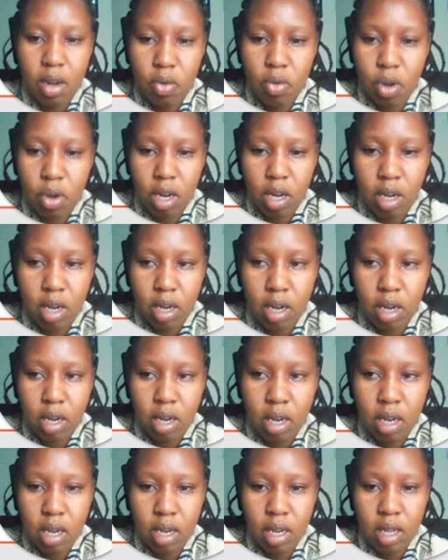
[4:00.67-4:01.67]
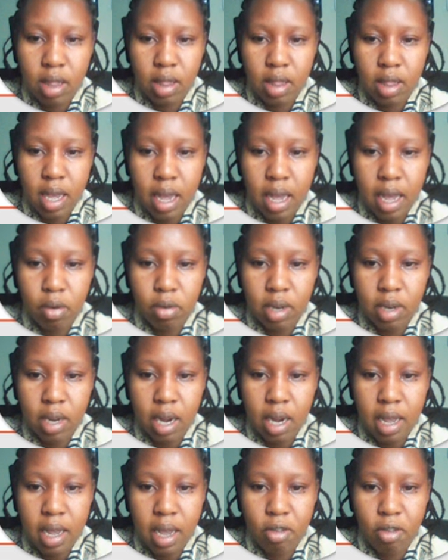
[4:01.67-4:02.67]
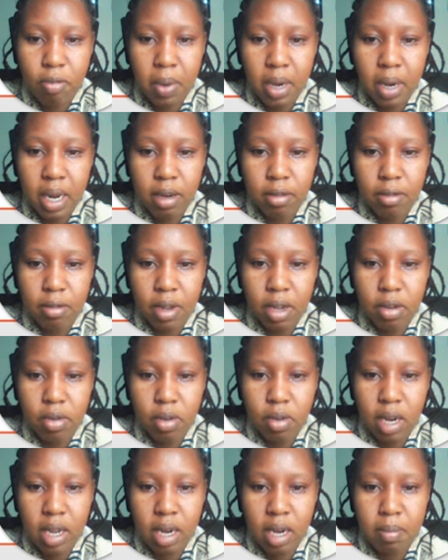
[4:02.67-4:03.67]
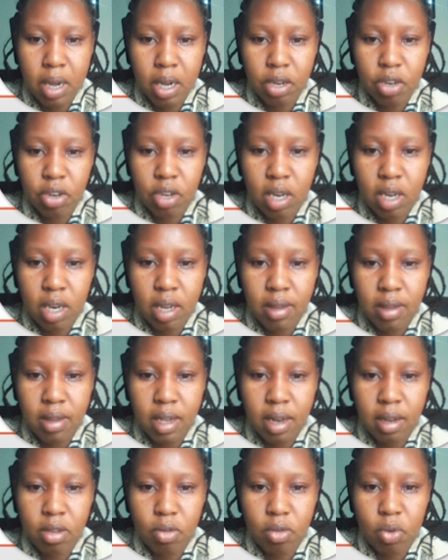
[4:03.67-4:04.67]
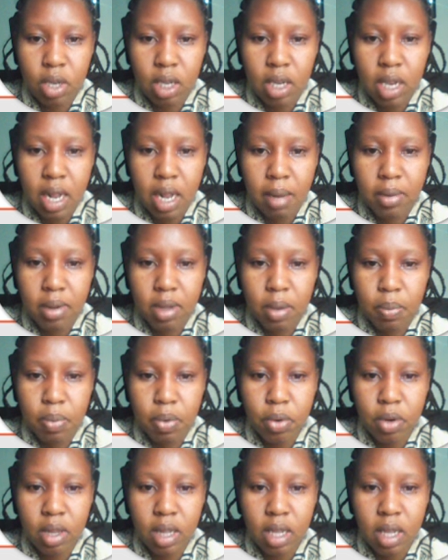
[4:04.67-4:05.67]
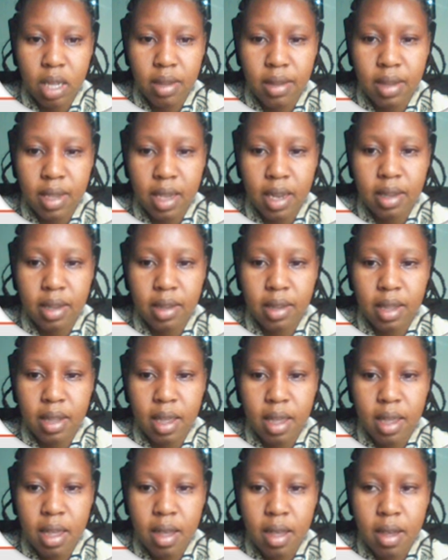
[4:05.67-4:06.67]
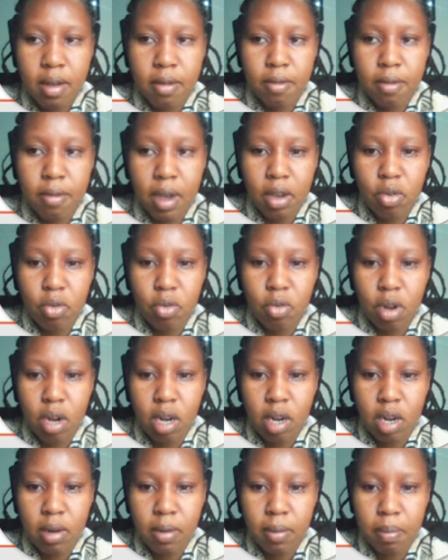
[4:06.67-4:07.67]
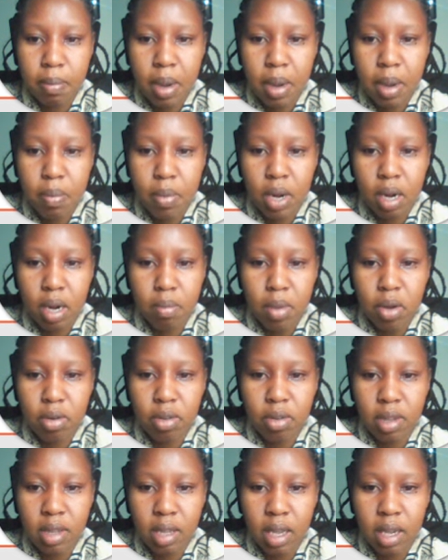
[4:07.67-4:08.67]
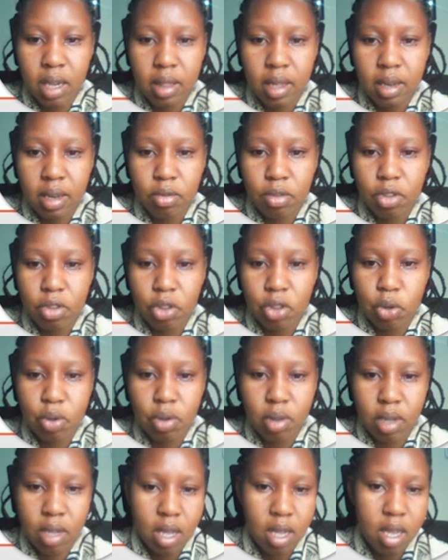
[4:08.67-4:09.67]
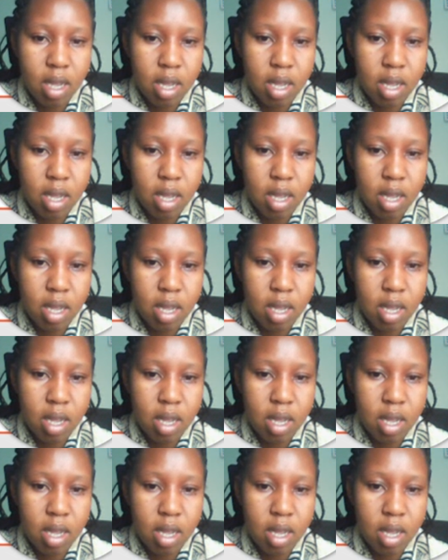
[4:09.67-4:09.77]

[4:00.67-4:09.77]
wall, the outer layer of plant, fungal, and bacterial cells, which helps support the cells. Vacuole, membrane bound sac that stores a